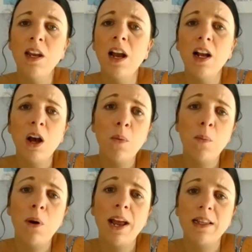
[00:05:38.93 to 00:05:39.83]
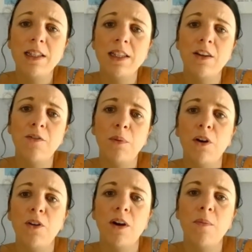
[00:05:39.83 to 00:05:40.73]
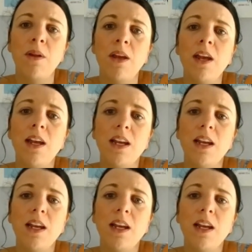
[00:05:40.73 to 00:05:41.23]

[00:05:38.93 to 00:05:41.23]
And our comprehensive program